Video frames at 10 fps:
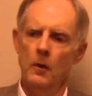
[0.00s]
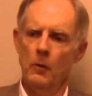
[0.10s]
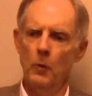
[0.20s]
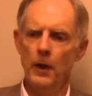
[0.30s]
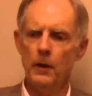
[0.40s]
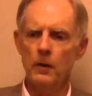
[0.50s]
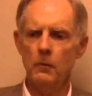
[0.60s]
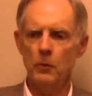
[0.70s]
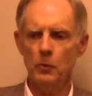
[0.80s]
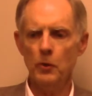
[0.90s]
where
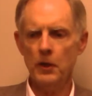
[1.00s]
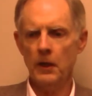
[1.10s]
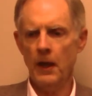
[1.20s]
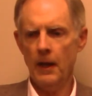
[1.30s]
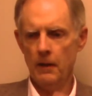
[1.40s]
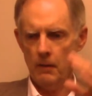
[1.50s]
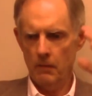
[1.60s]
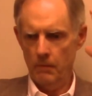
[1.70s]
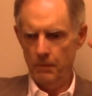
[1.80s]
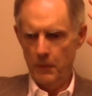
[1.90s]
we're looking at
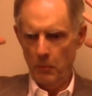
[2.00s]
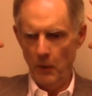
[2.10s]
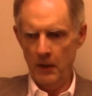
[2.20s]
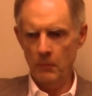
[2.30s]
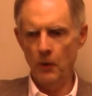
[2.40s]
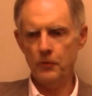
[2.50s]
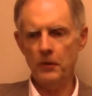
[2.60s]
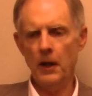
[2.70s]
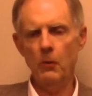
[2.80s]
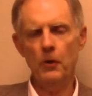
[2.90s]
the brain
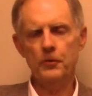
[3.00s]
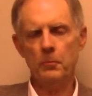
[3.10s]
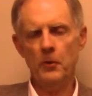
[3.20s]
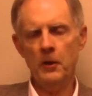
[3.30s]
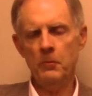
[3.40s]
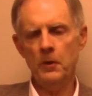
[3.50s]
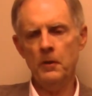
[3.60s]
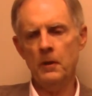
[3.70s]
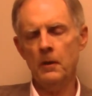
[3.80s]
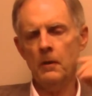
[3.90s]
motion, how well is the brain
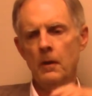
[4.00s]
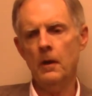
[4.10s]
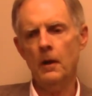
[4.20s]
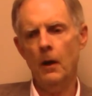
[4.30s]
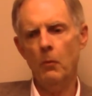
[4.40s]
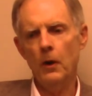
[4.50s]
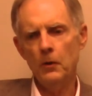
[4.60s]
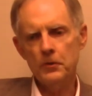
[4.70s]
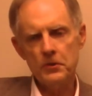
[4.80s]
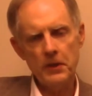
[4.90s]
breathing, how
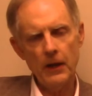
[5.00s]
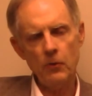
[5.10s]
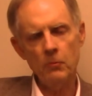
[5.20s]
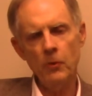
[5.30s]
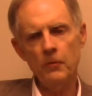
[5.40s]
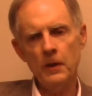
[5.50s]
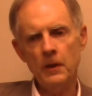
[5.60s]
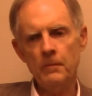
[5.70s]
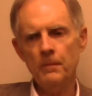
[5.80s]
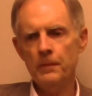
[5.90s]
well is the sacrum
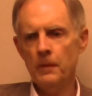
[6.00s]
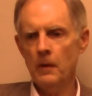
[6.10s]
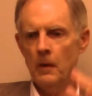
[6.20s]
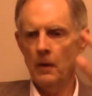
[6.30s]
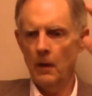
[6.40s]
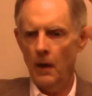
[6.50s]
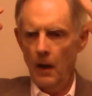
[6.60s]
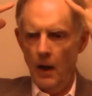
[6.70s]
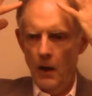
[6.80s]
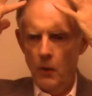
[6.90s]
moving,
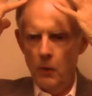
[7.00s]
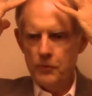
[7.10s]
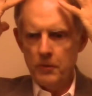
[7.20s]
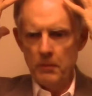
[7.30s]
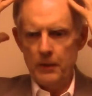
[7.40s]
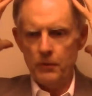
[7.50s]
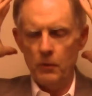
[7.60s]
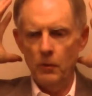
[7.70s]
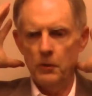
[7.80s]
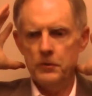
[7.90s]
how
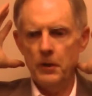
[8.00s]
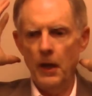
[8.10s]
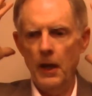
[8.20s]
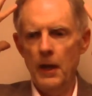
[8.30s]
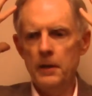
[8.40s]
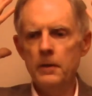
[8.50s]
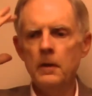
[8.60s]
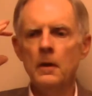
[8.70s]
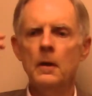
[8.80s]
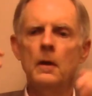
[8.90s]
symmetrical is the head,
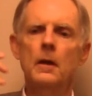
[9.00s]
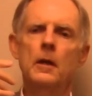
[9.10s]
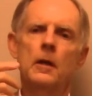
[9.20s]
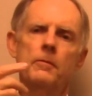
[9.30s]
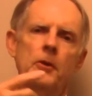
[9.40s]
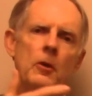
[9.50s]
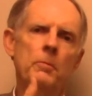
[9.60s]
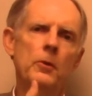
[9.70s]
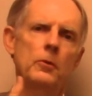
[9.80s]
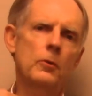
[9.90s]
and if the
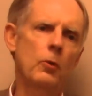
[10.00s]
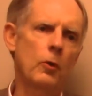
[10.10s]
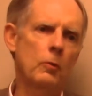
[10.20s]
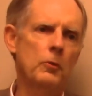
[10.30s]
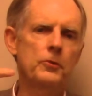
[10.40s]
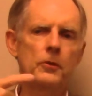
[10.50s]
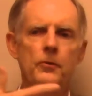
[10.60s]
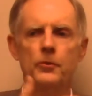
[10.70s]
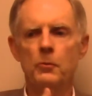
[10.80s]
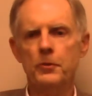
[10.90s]
umbilical cord was an
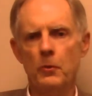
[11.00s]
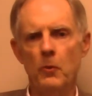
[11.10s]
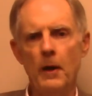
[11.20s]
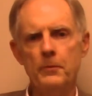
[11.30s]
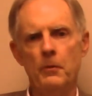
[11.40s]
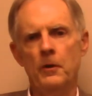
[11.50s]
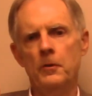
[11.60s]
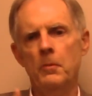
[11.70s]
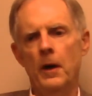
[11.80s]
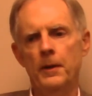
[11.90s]
issue, was it wrapped around
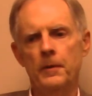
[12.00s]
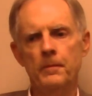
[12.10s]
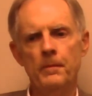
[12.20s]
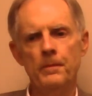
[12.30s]
the body.